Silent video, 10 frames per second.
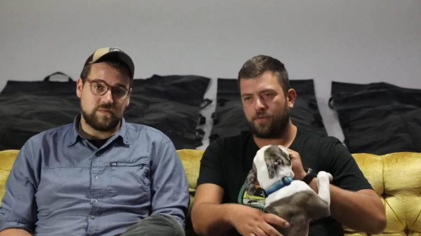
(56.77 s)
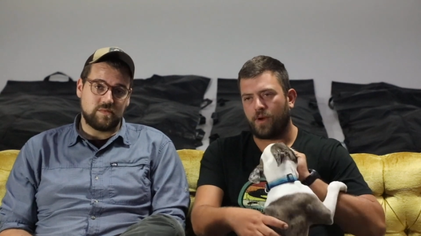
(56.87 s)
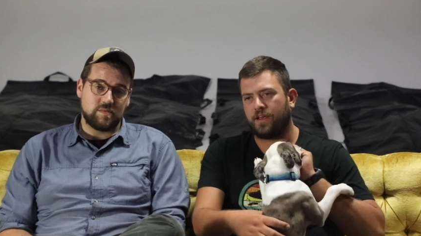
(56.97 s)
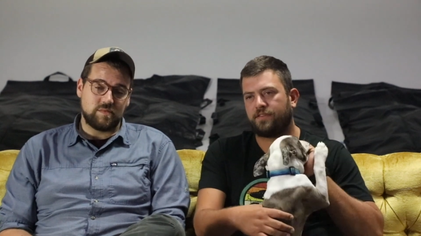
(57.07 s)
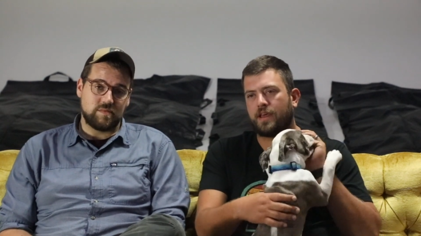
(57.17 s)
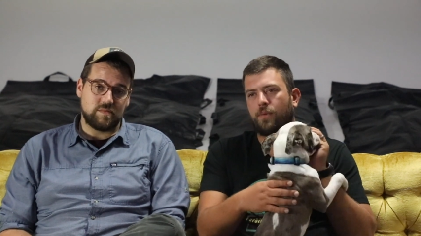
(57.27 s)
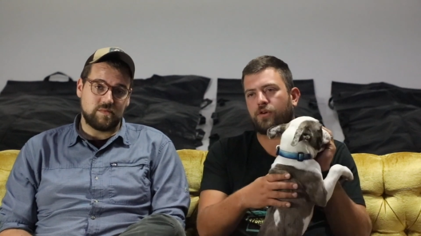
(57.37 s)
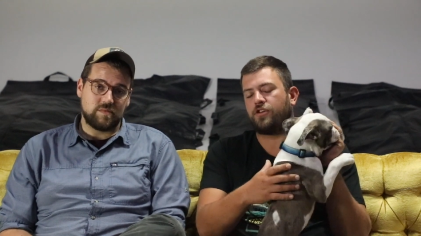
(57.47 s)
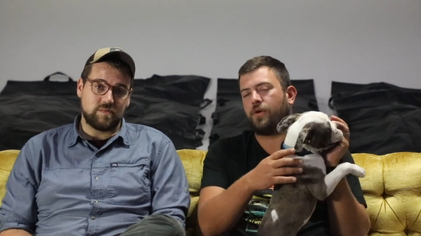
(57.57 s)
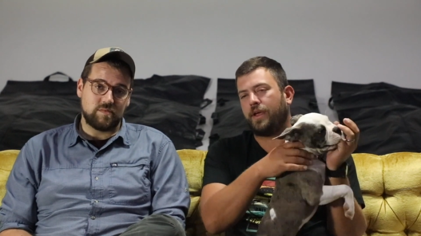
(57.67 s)
Speaker 1: Fen Wraith that
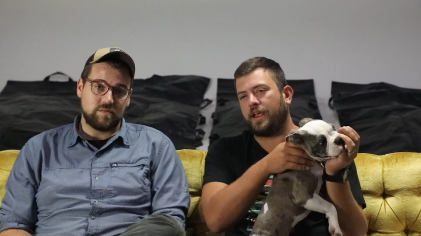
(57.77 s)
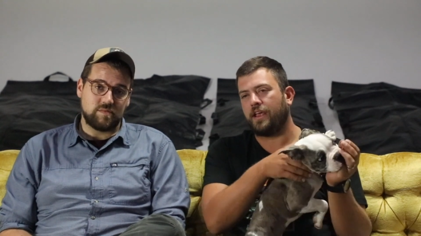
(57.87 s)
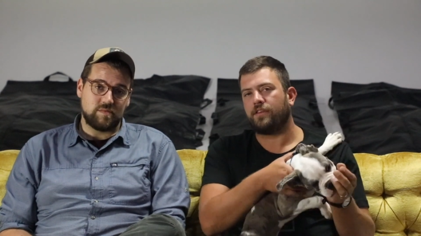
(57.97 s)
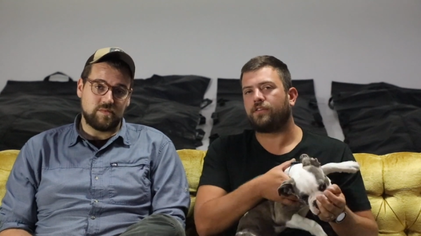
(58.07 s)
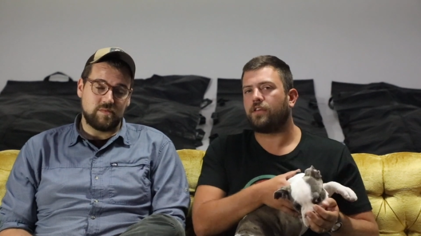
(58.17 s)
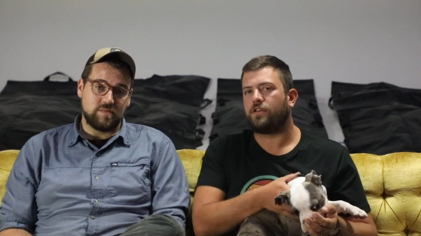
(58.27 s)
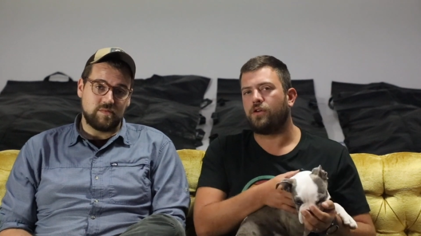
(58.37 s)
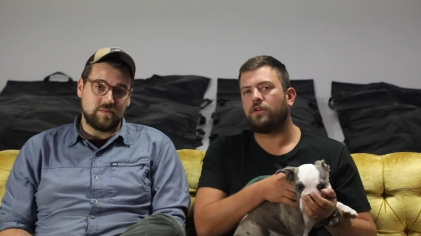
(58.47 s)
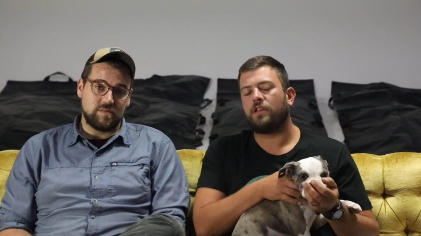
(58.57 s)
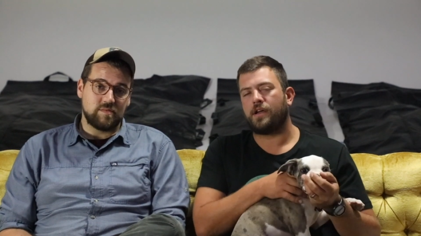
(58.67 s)
we're doing is
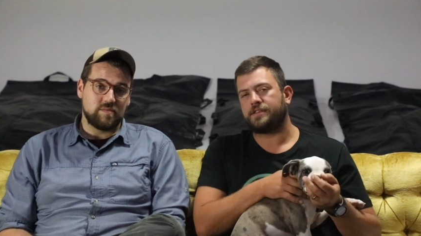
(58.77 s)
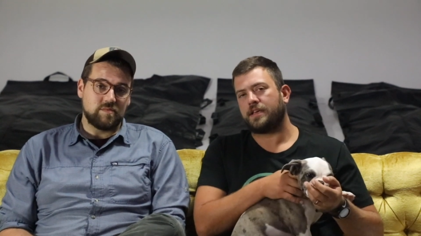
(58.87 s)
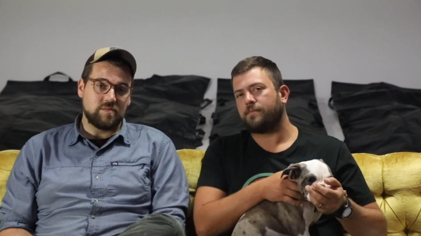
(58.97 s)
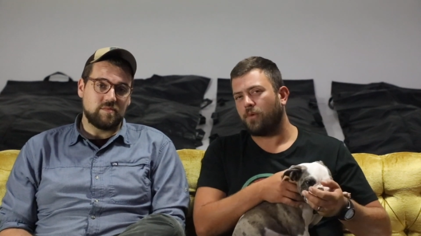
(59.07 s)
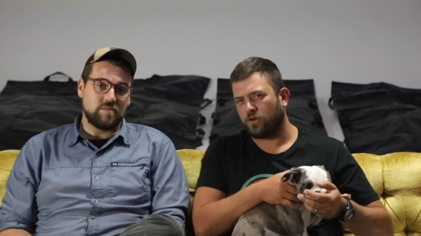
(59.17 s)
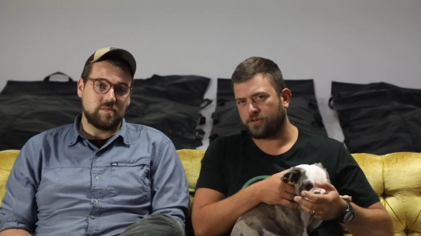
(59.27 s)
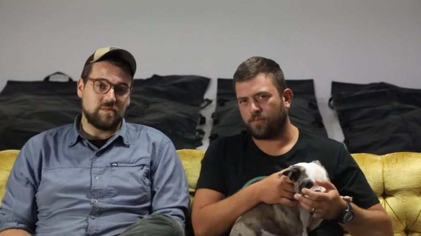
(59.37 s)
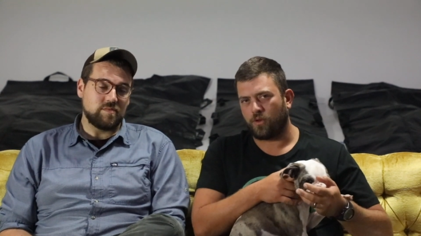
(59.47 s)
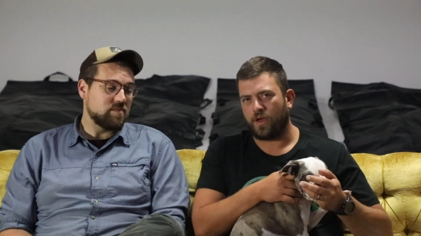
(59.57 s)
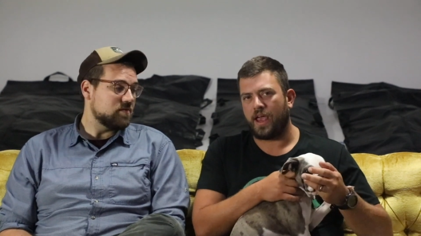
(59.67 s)
utilizing
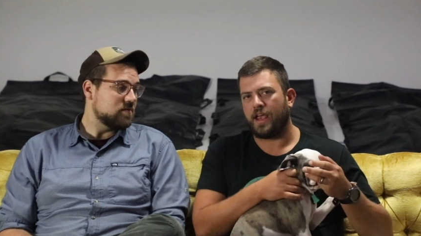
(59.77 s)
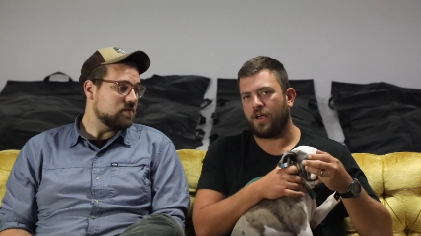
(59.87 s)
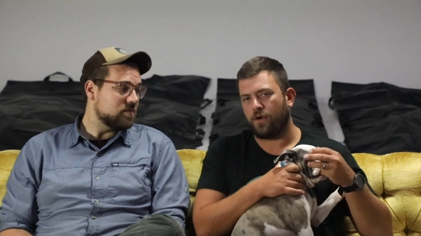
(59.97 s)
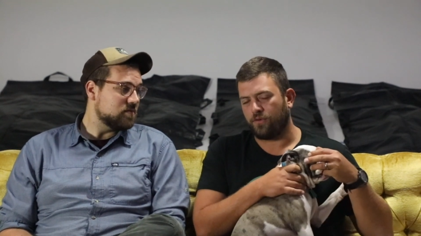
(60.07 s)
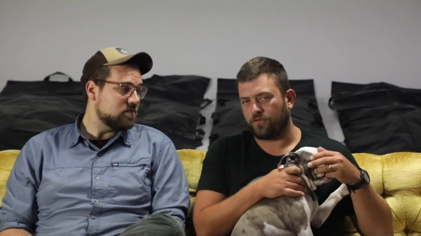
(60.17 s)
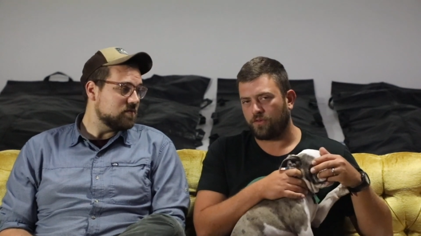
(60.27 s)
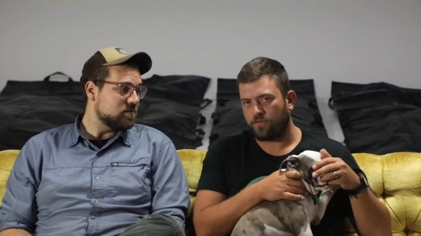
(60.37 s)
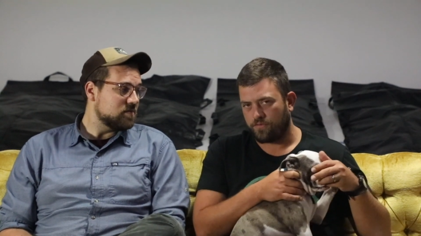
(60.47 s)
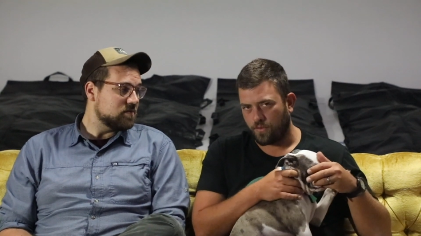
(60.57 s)
multiple A Os